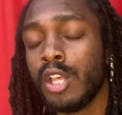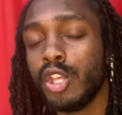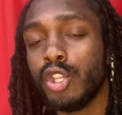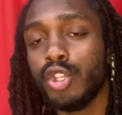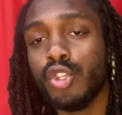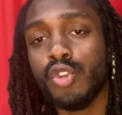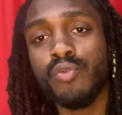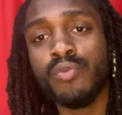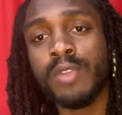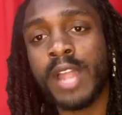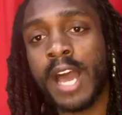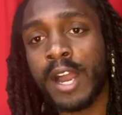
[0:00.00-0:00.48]

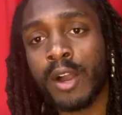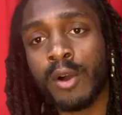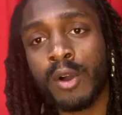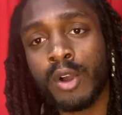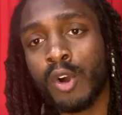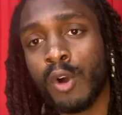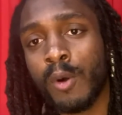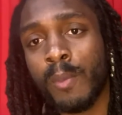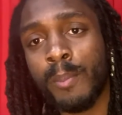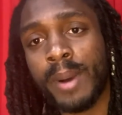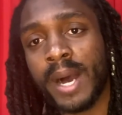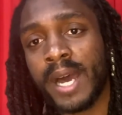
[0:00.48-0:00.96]
you're not going to
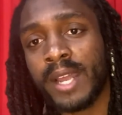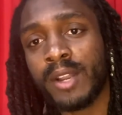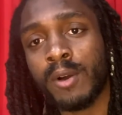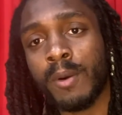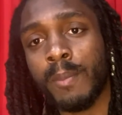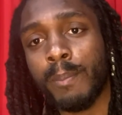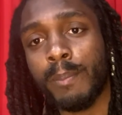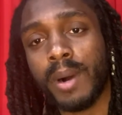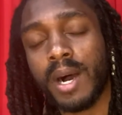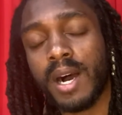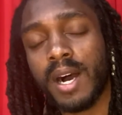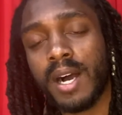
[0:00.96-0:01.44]
go buy no
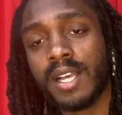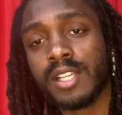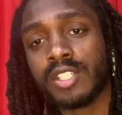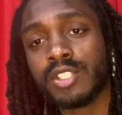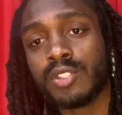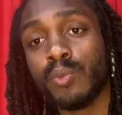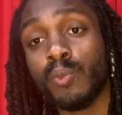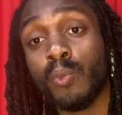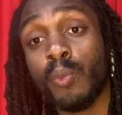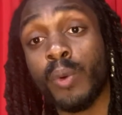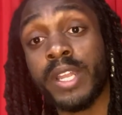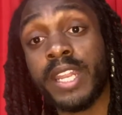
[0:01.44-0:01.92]
bonds
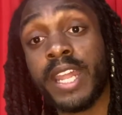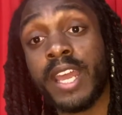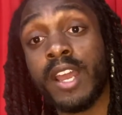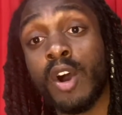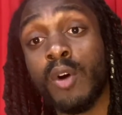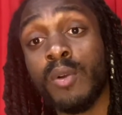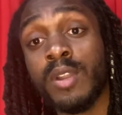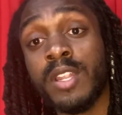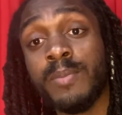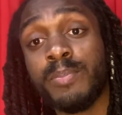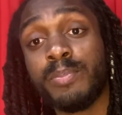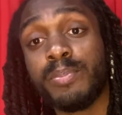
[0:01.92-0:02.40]
when they
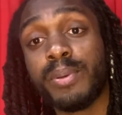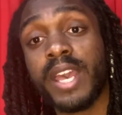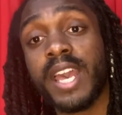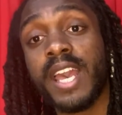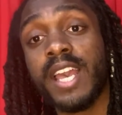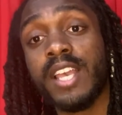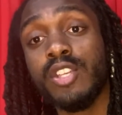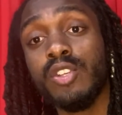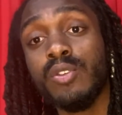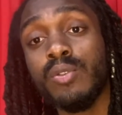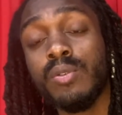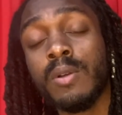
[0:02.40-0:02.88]
only
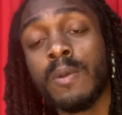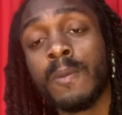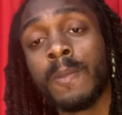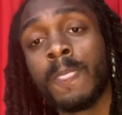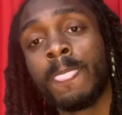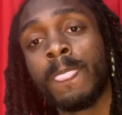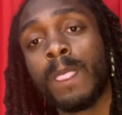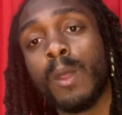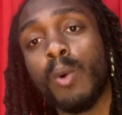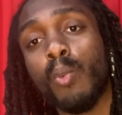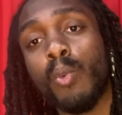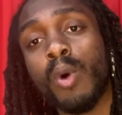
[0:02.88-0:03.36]
paying you
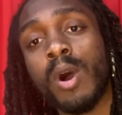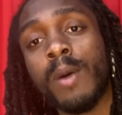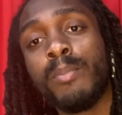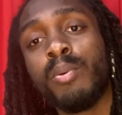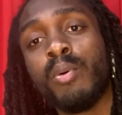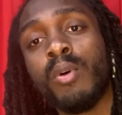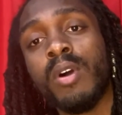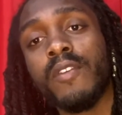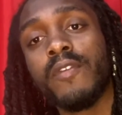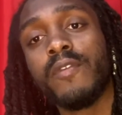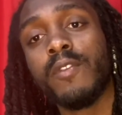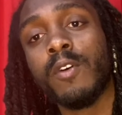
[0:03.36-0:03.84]

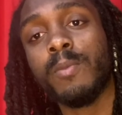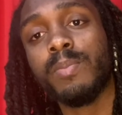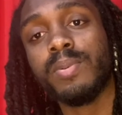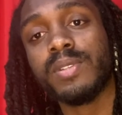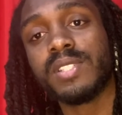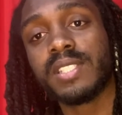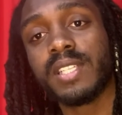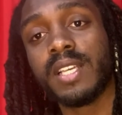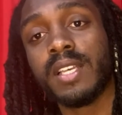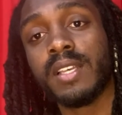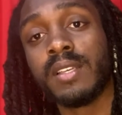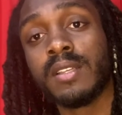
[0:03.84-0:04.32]

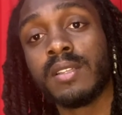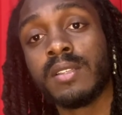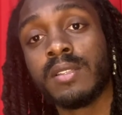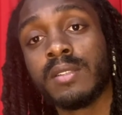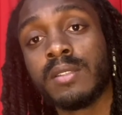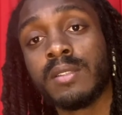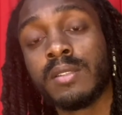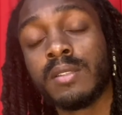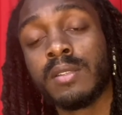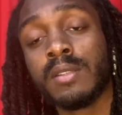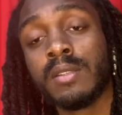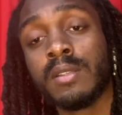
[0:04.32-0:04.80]
1.4%.
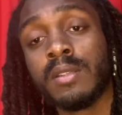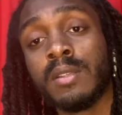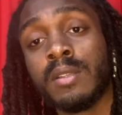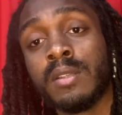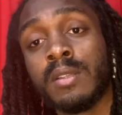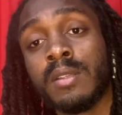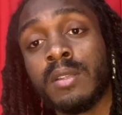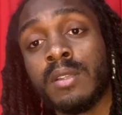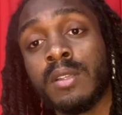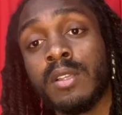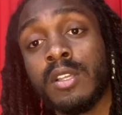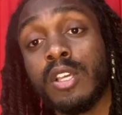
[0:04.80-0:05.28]

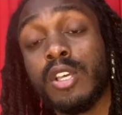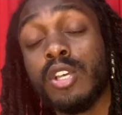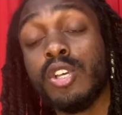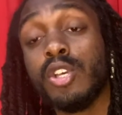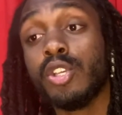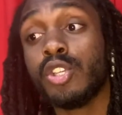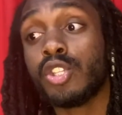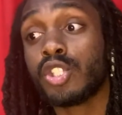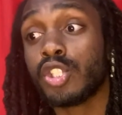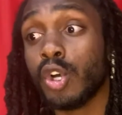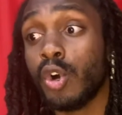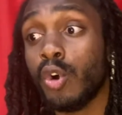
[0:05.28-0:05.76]

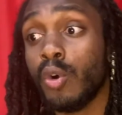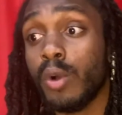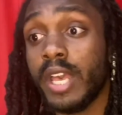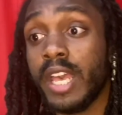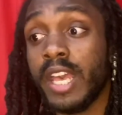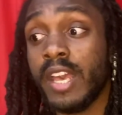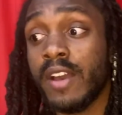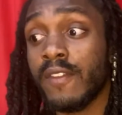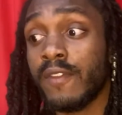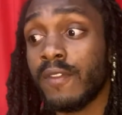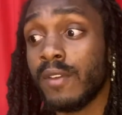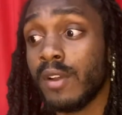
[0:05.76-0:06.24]
So
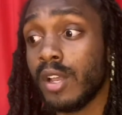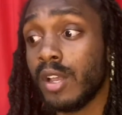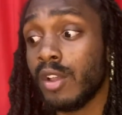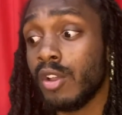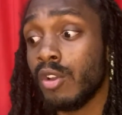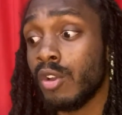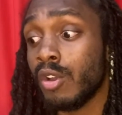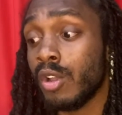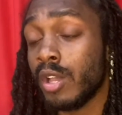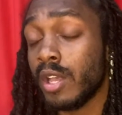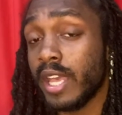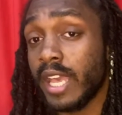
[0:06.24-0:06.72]
if
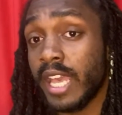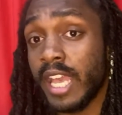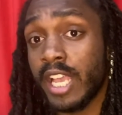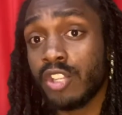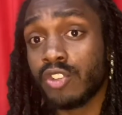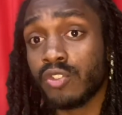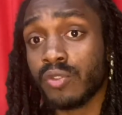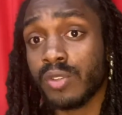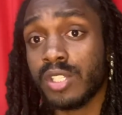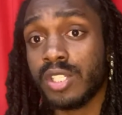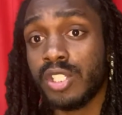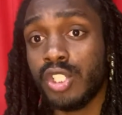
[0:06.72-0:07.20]

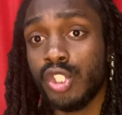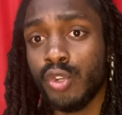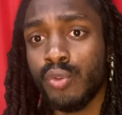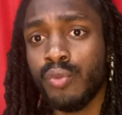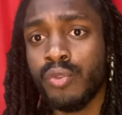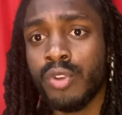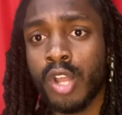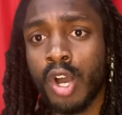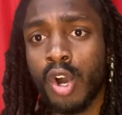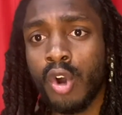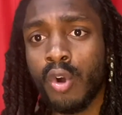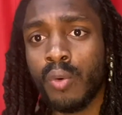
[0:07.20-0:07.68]
interest, you
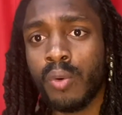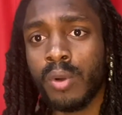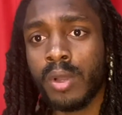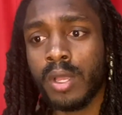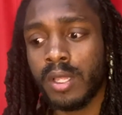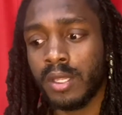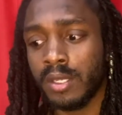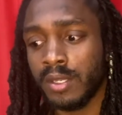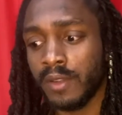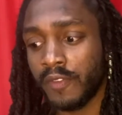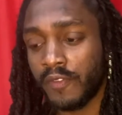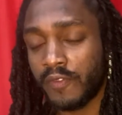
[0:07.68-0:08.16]
know
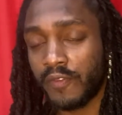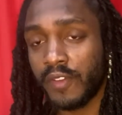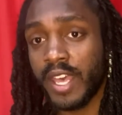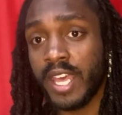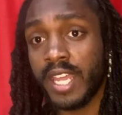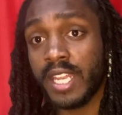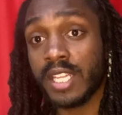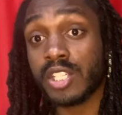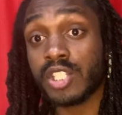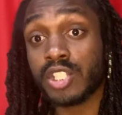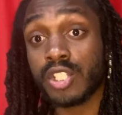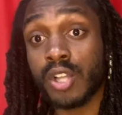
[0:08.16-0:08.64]
the Fed is